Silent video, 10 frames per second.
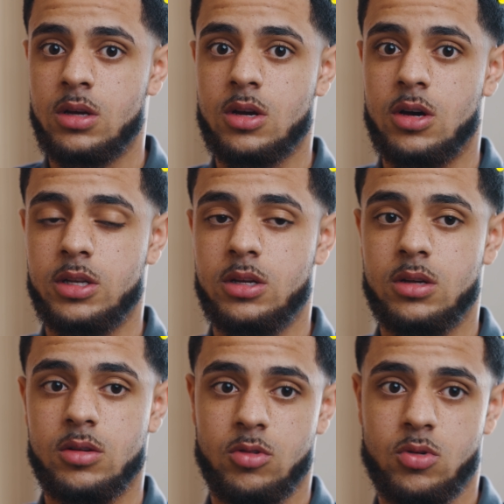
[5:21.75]
kind
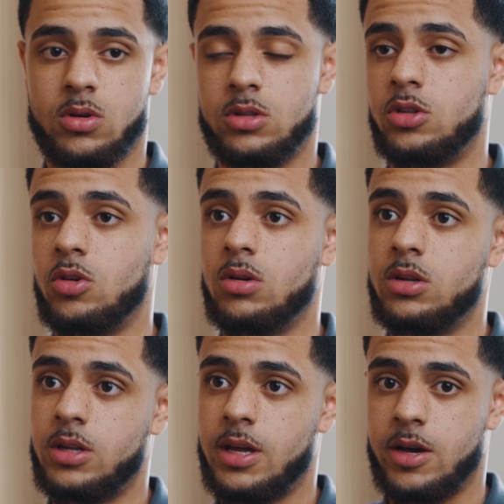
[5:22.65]
of look what they're doing
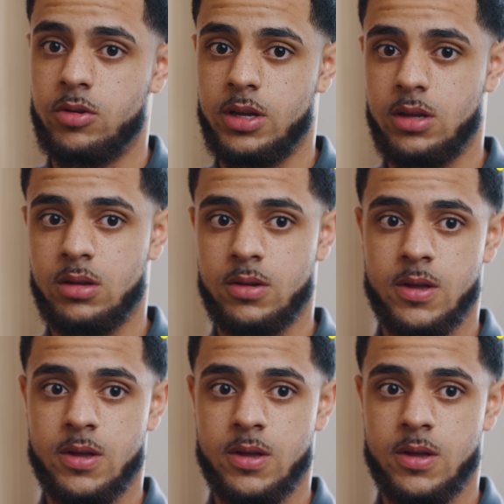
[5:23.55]
on how they